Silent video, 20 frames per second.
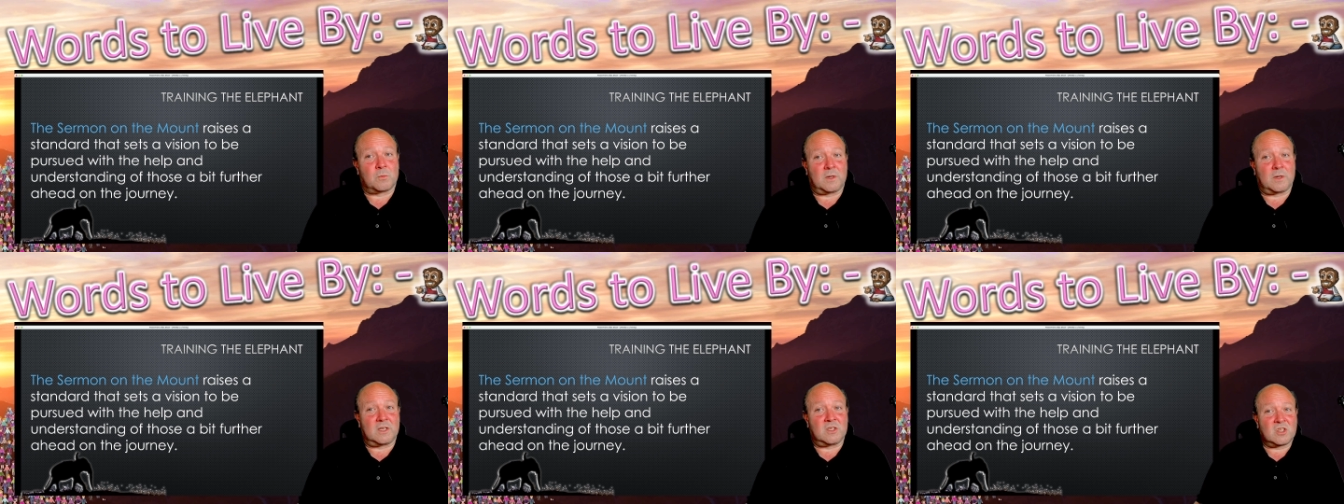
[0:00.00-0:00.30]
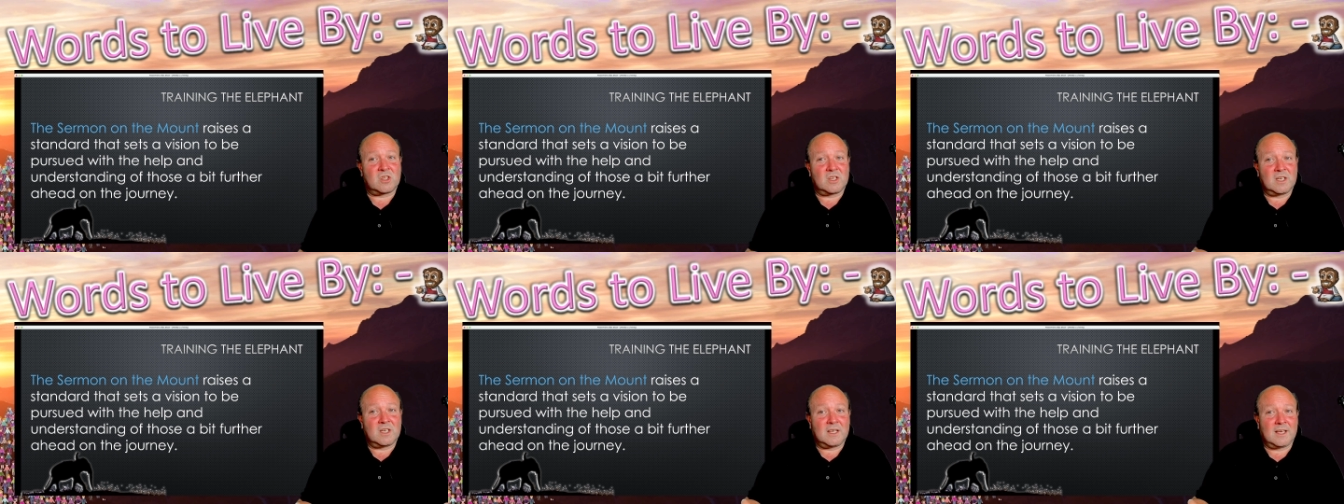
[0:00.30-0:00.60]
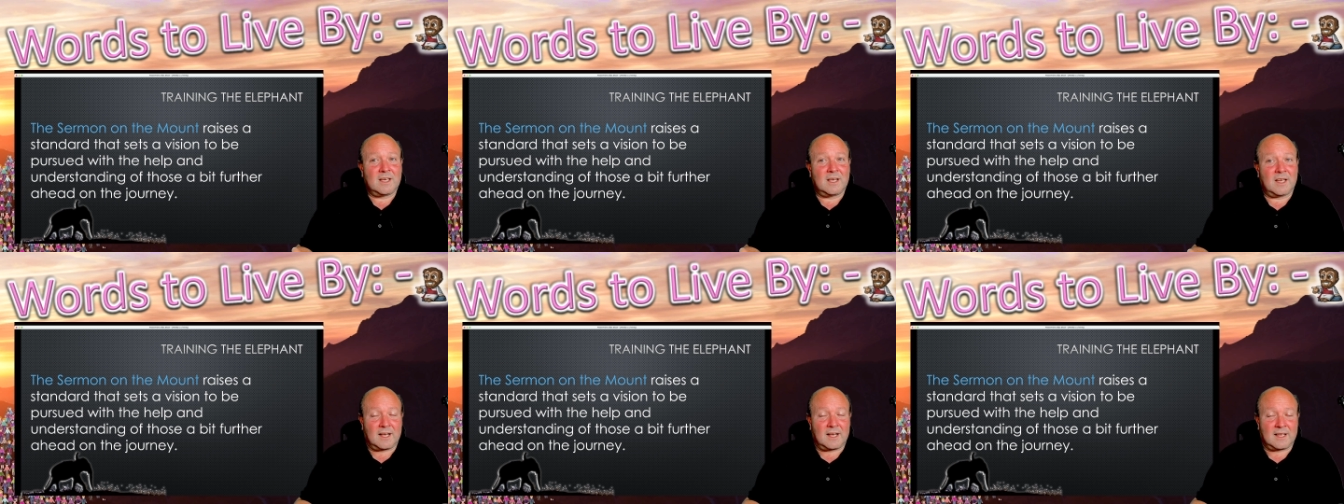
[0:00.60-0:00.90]
which
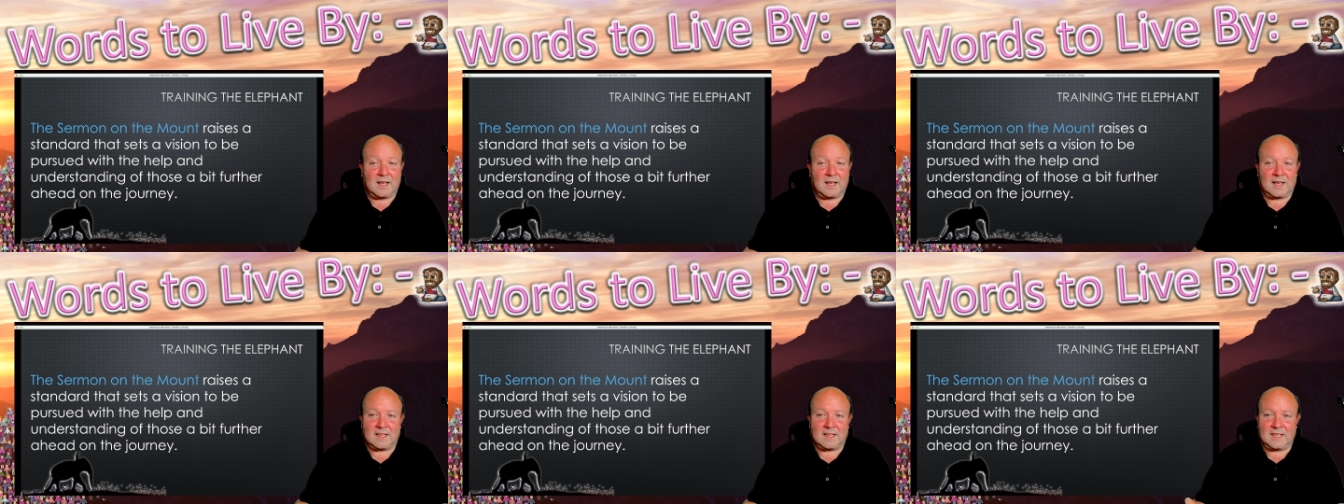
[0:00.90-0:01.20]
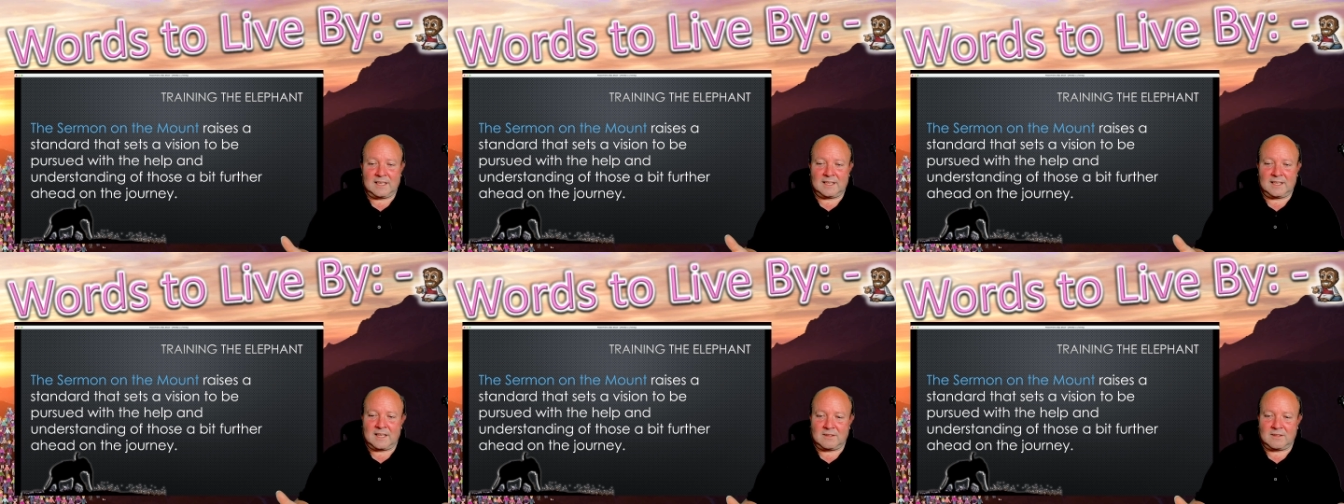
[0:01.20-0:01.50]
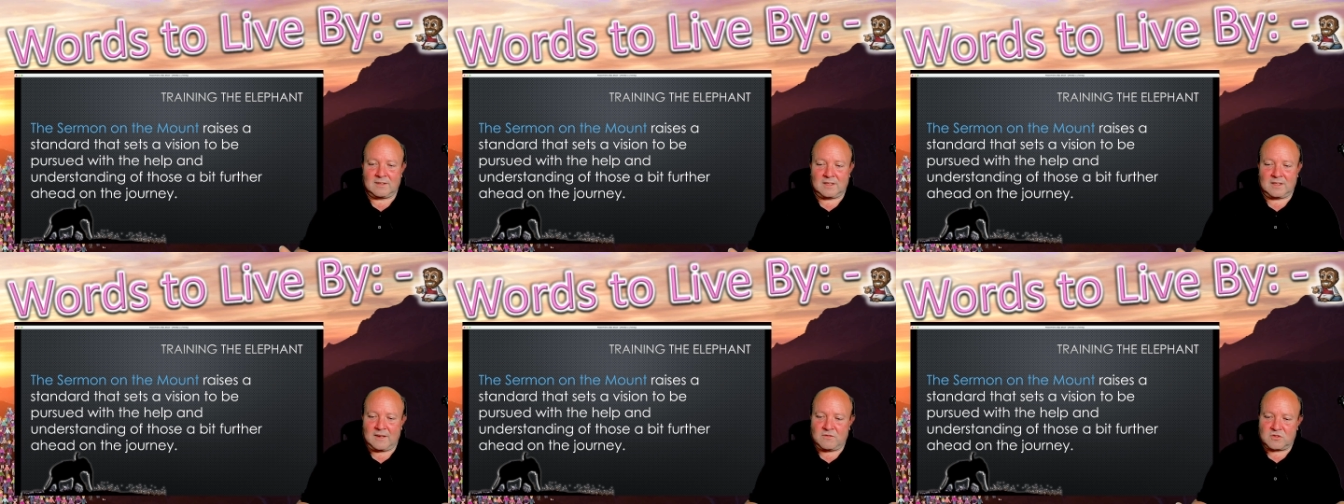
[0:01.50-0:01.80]
I think then
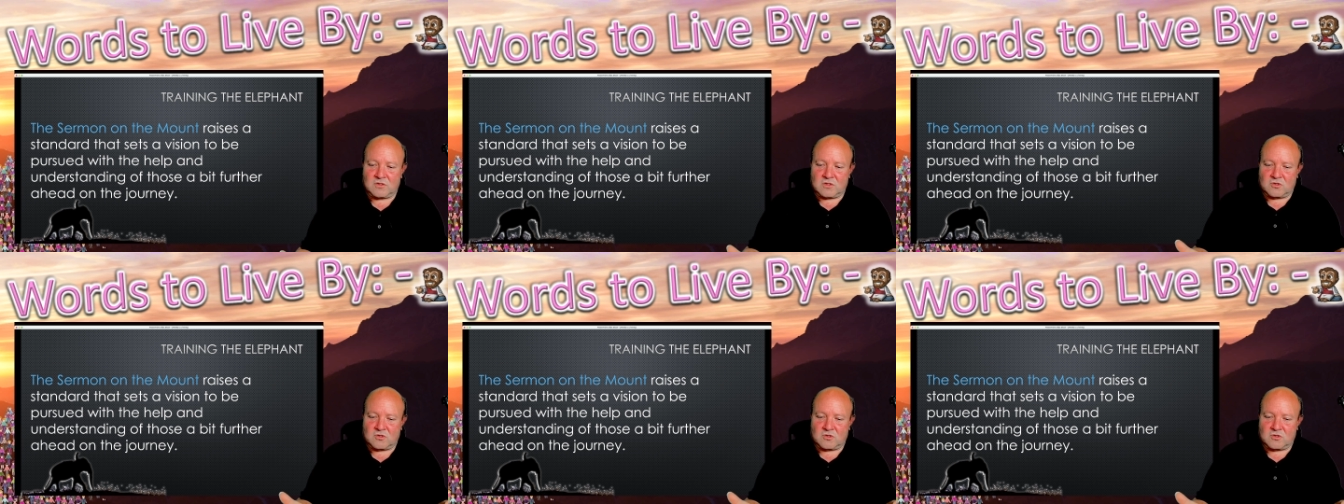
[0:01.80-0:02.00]
gives